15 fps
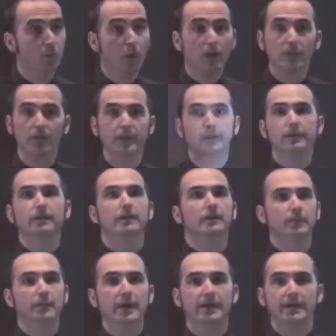Well,
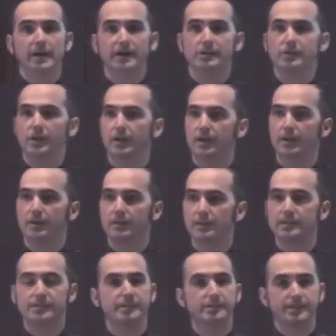my gosh, uh,
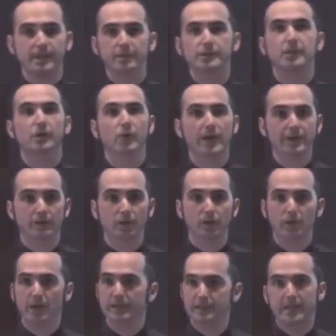this sounds
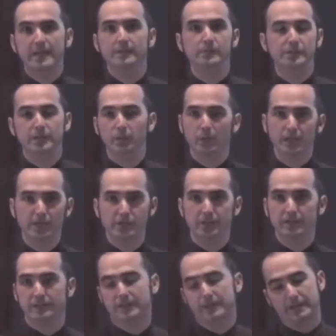heretical, right? Games and
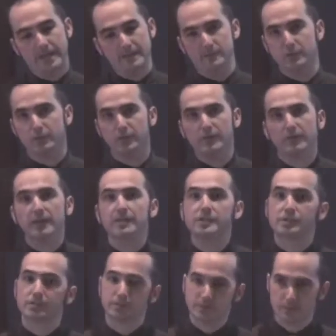religion, games are
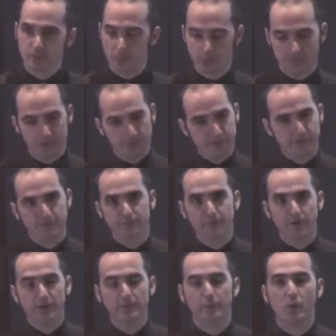frivolous, religion's
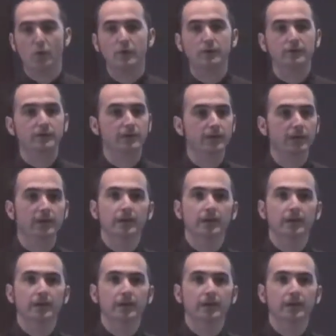very important.